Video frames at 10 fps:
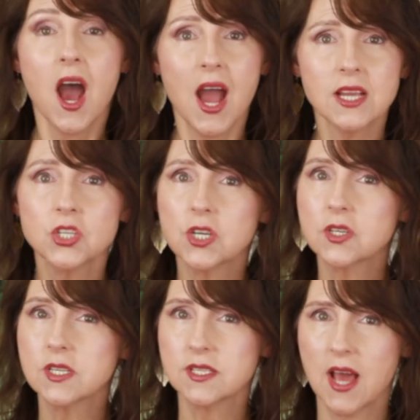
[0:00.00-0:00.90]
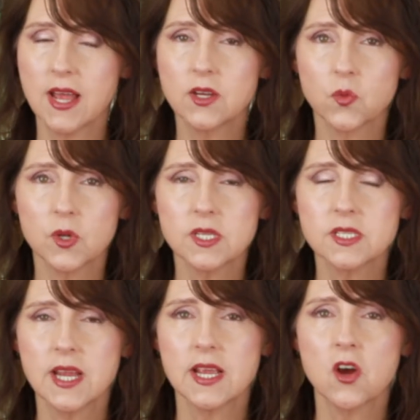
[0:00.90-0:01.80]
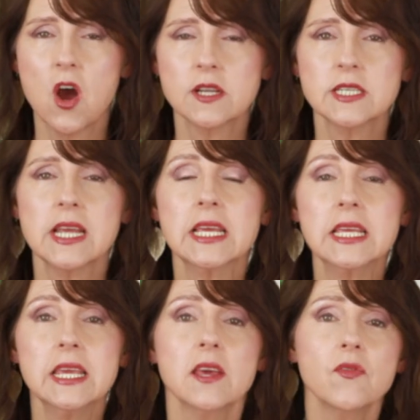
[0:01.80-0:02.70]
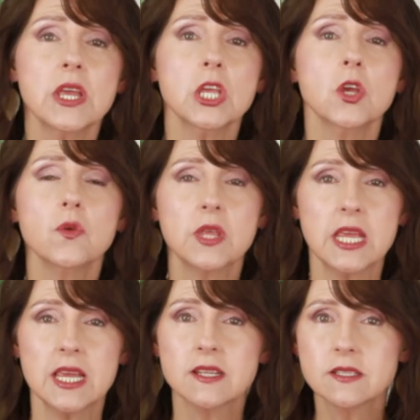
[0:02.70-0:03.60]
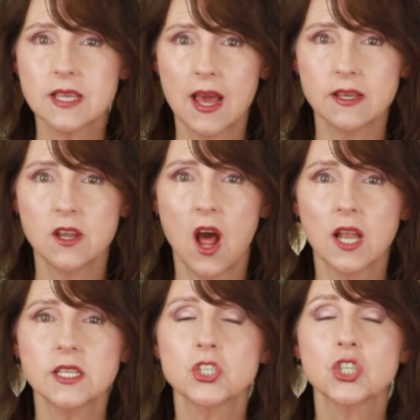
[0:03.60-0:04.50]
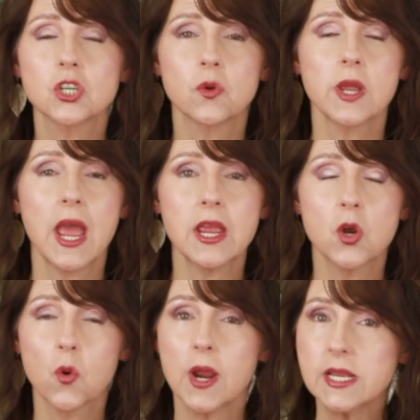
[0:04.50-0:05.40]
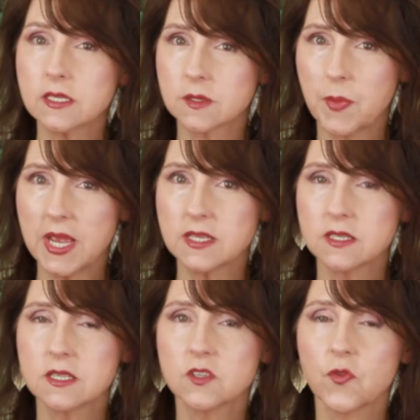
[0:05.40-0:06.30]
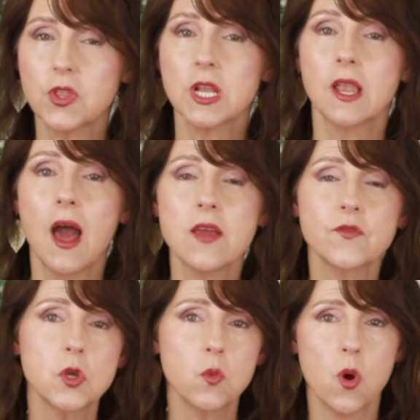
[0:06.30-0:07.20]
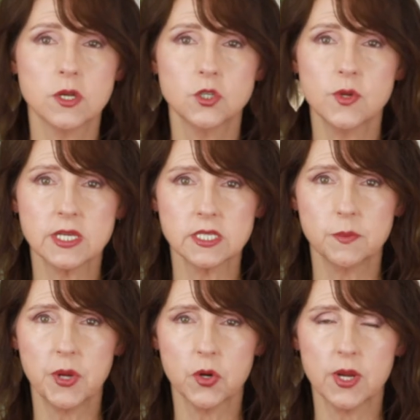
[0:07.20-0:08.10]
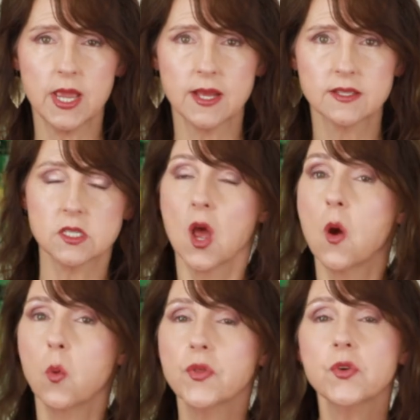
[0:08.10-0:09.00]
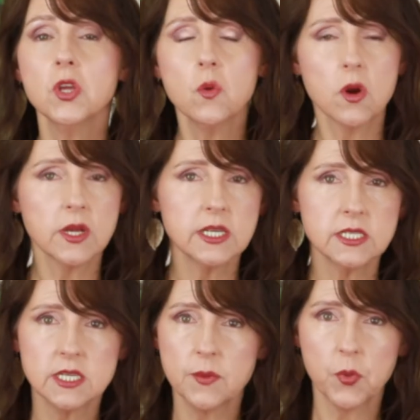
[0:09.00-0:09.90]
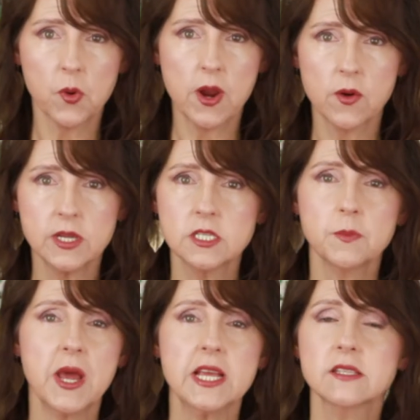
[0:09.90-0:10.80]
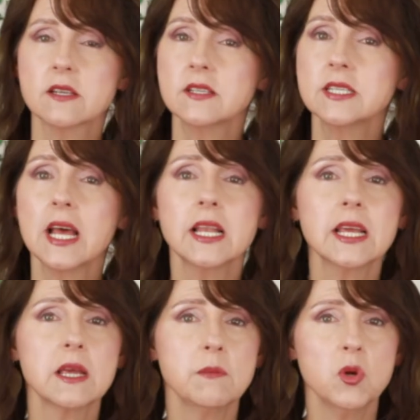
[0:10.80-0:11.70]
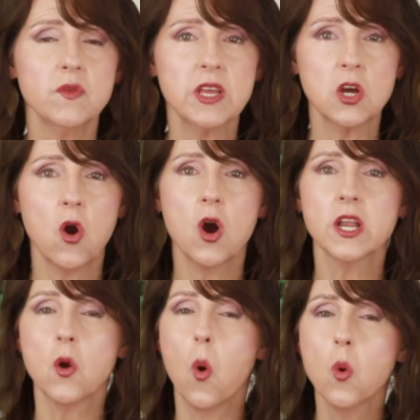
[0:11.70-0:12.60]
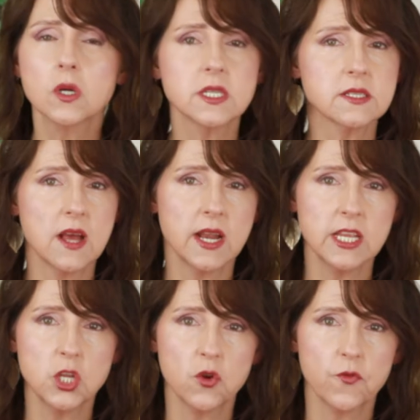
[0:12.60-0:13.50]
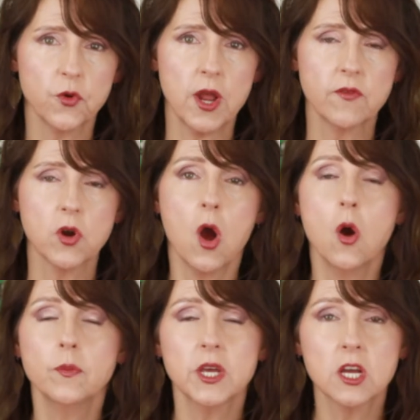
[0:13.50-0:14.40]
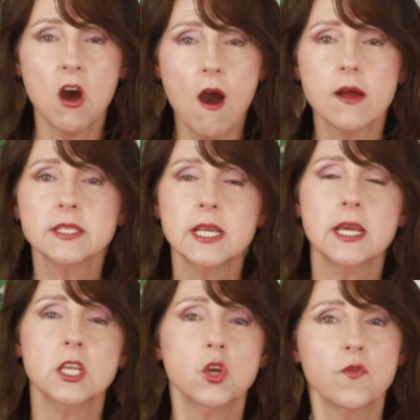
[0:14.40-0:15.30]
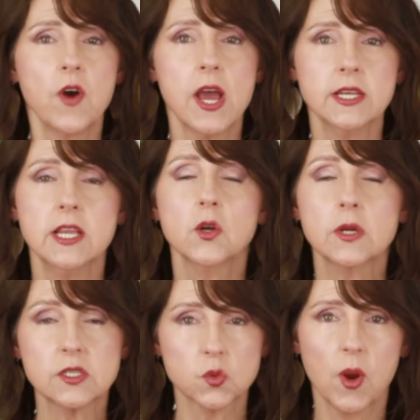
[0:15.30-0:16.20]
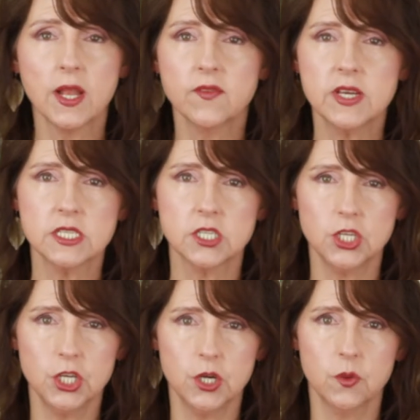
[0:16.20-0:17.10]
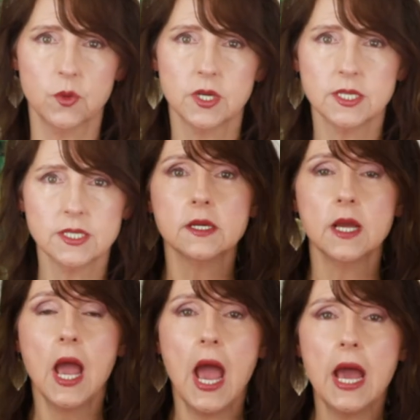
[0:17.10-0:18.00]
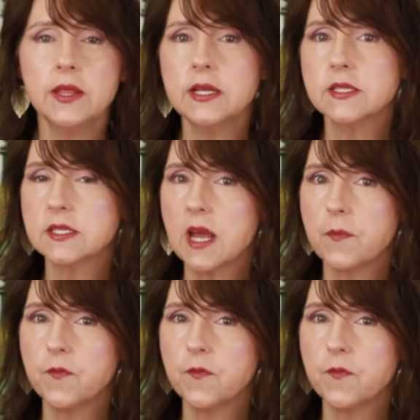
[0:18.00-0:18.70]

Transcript: I share design and real estate content, giving you the inside knowledge to create great spaces for the life you want to experience. Whether you are in a temporary space, selling and moving on, or designing your forever home, the content you find here is relevant to you. And then step